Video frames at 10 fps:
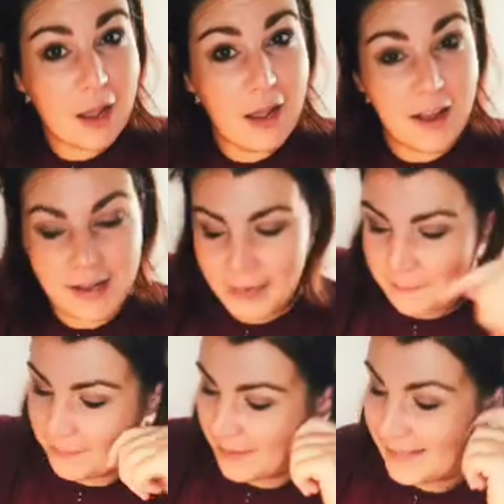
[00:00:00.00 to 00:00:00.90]
Annie.
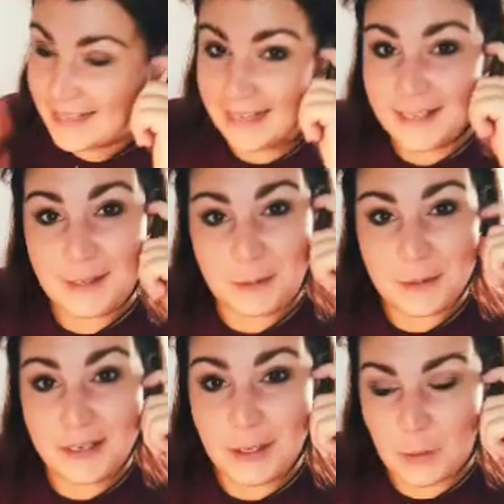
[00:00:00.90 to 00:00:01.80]
Nice to
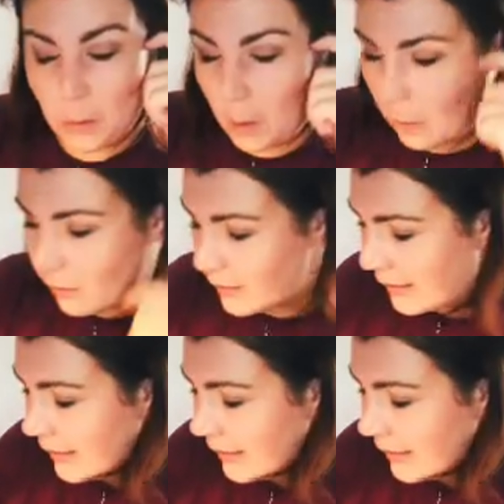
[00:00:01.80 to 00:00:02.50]
see you all.